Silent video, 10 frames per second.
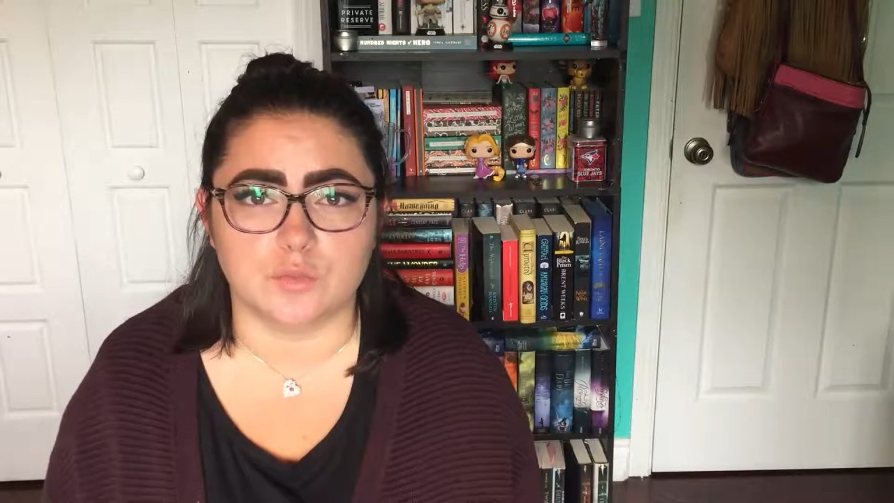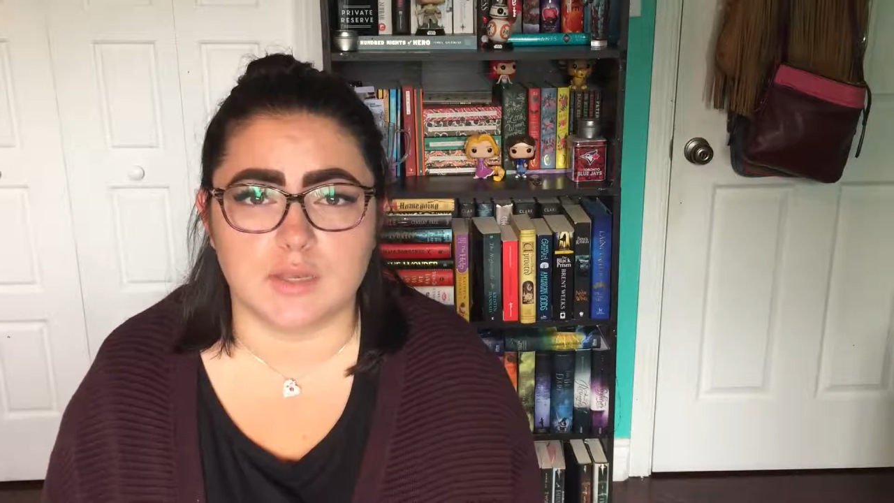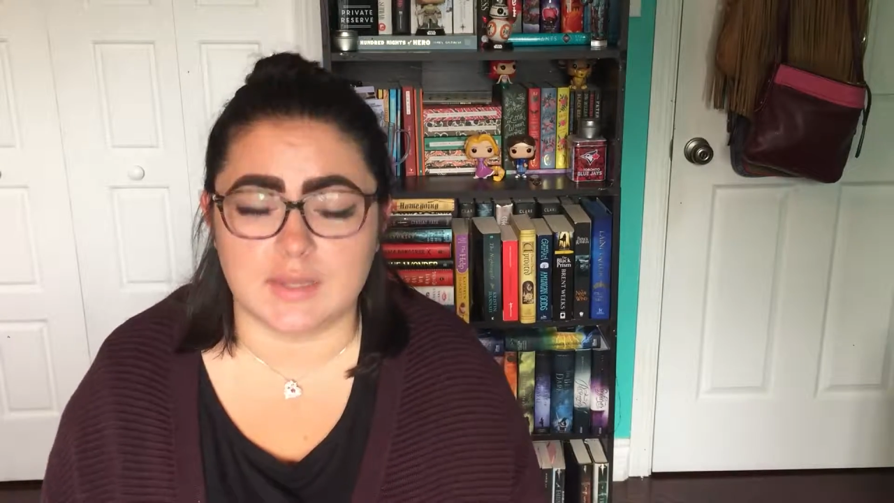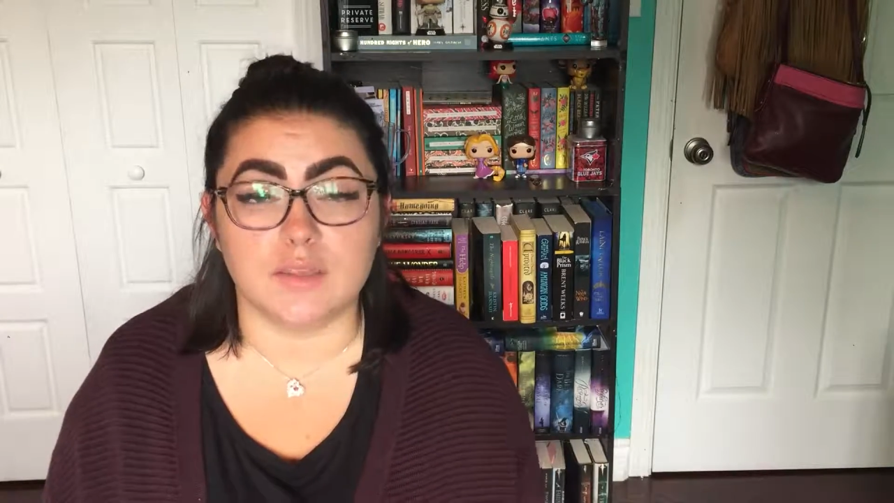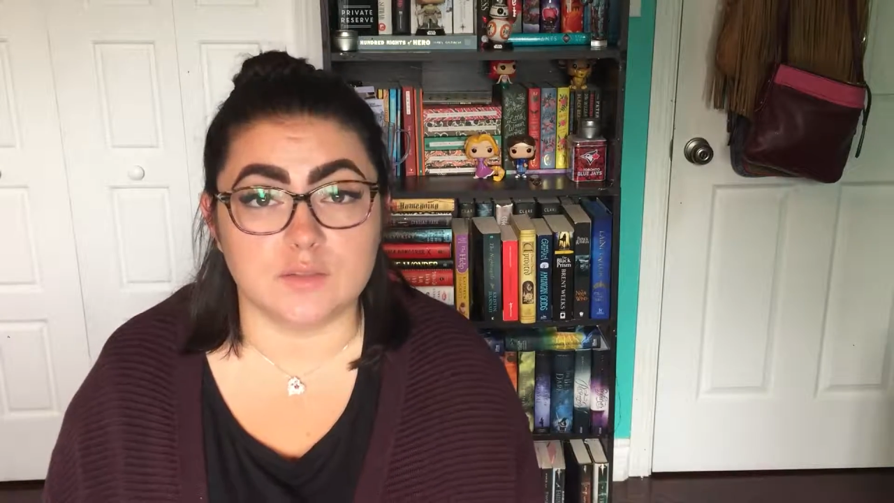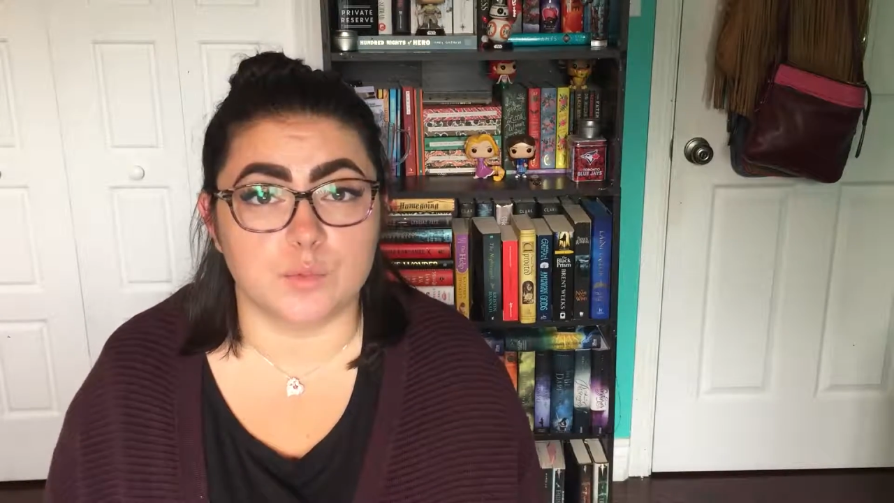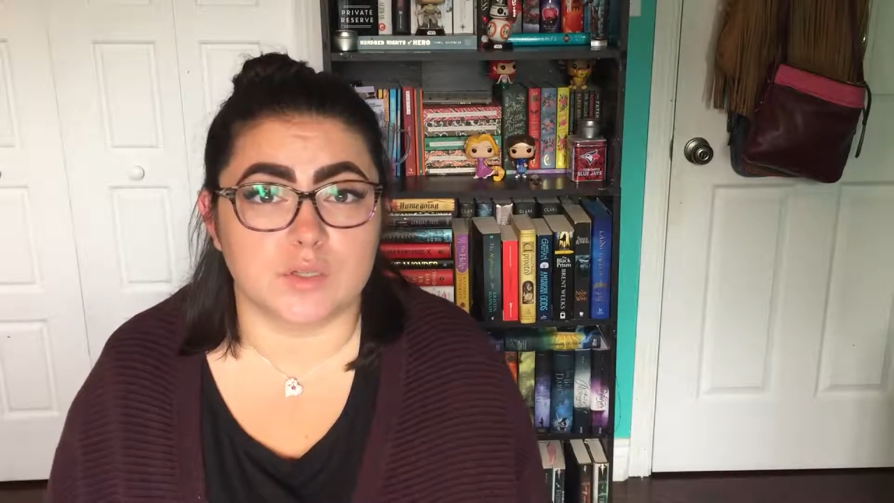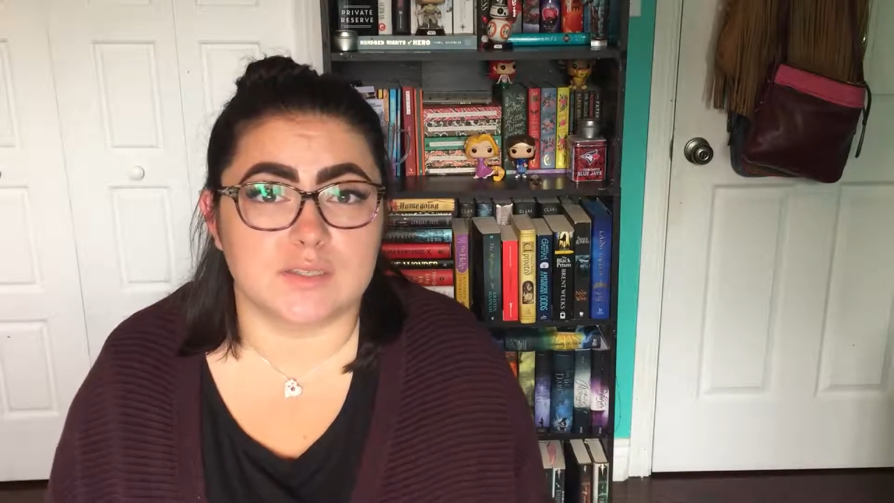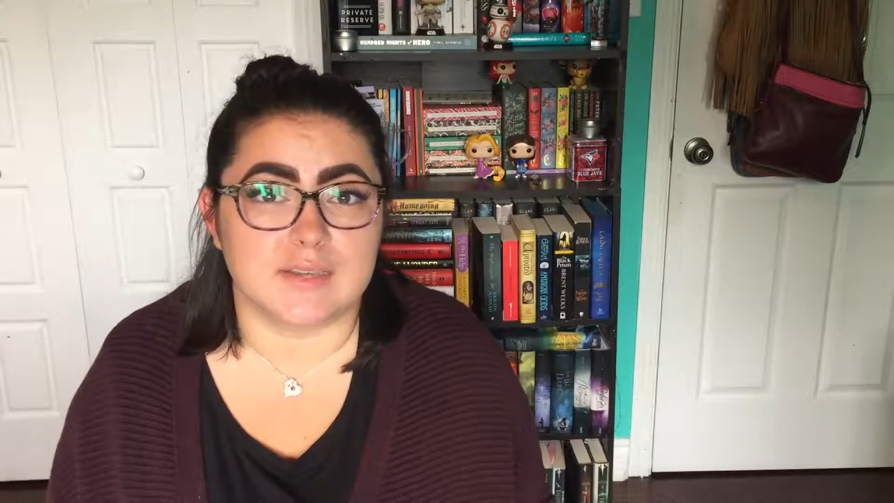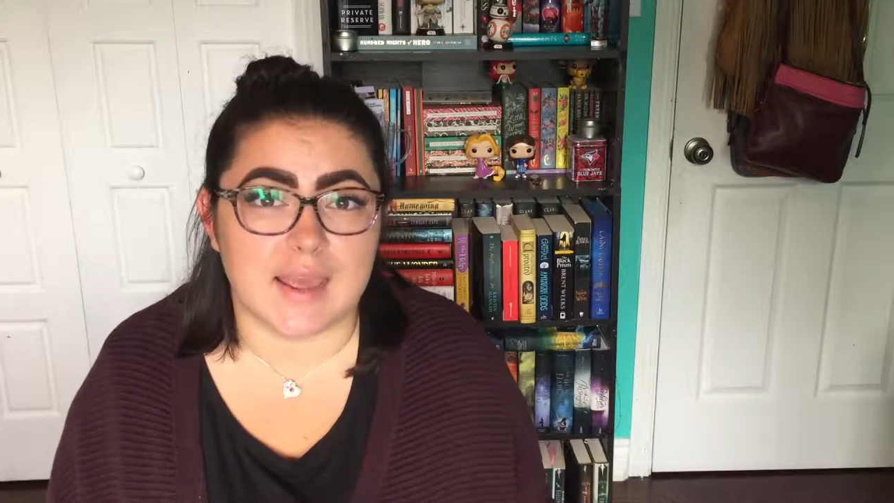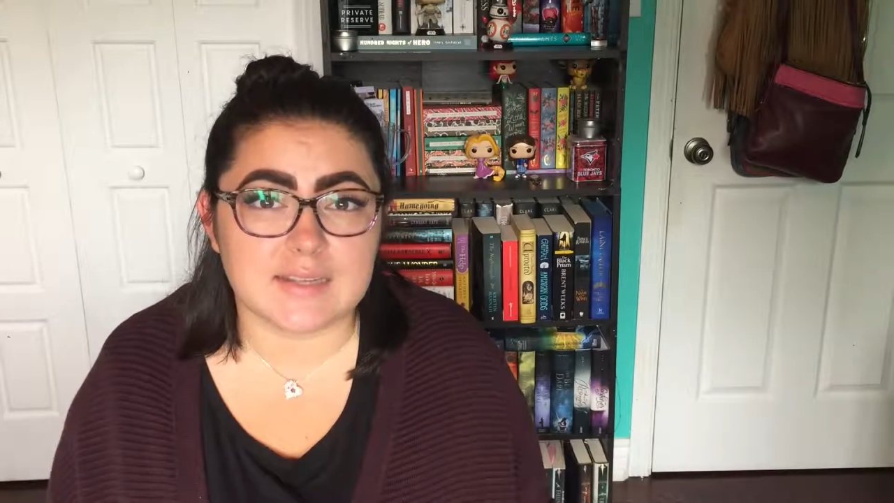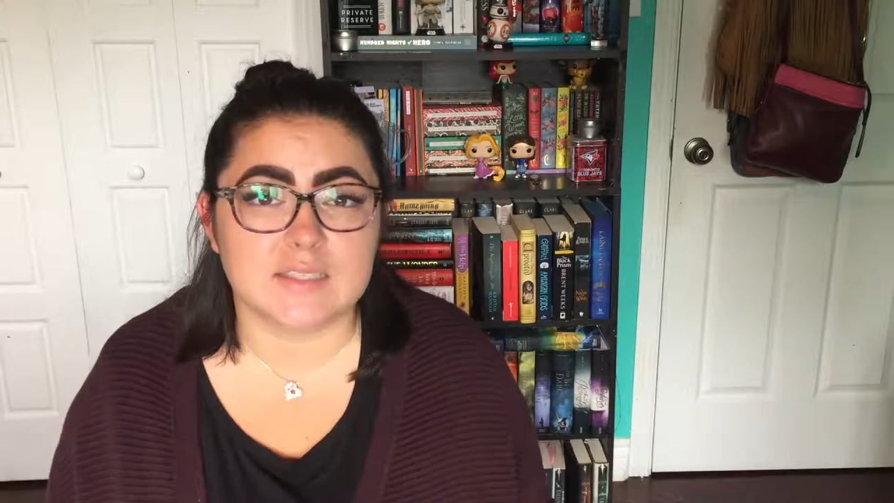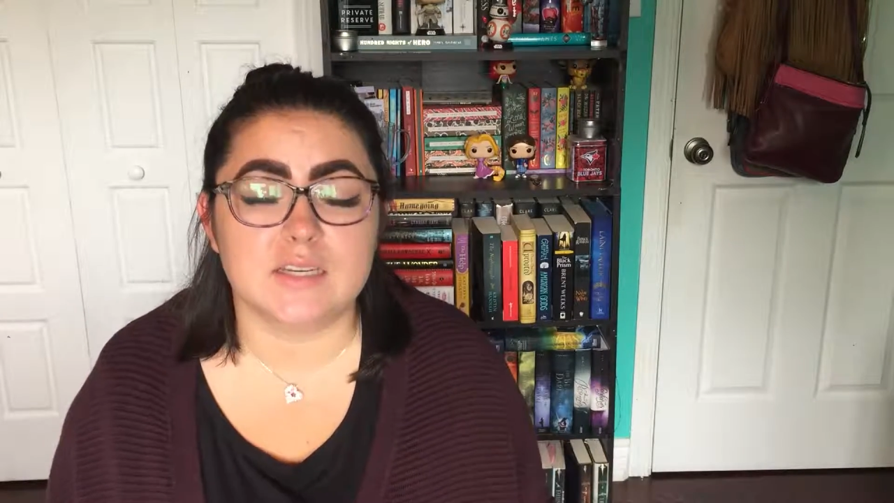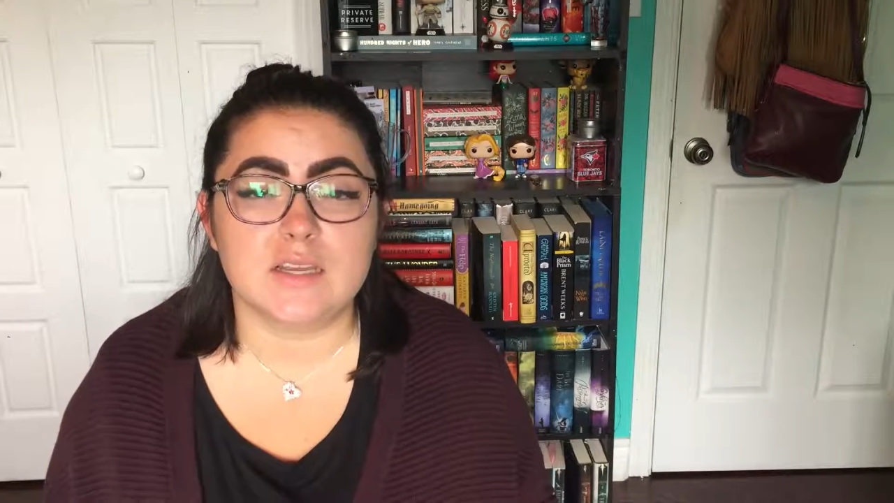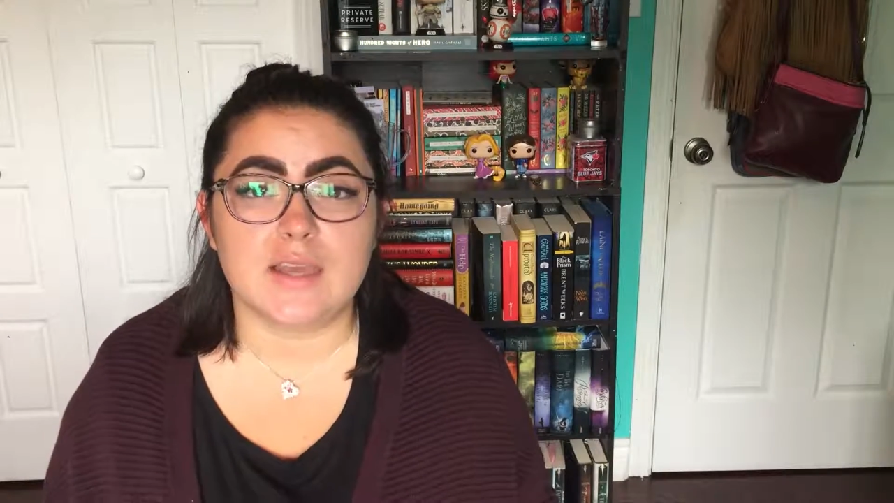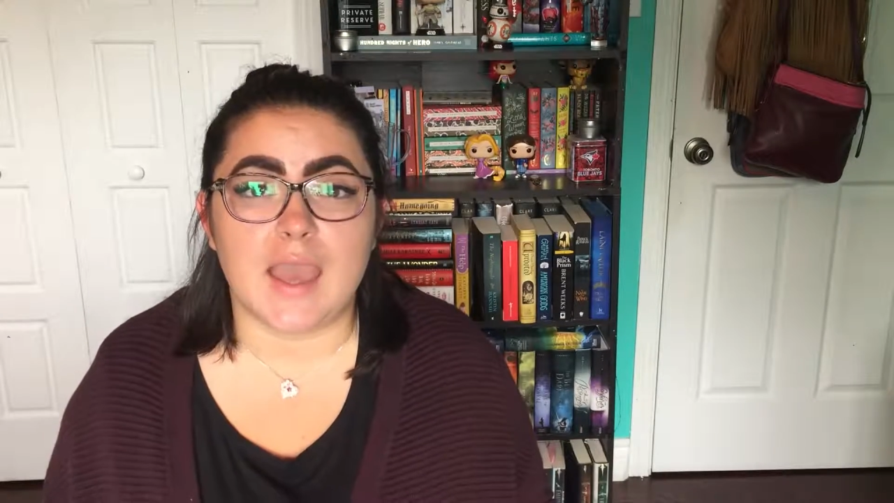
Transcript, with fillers: read these books next,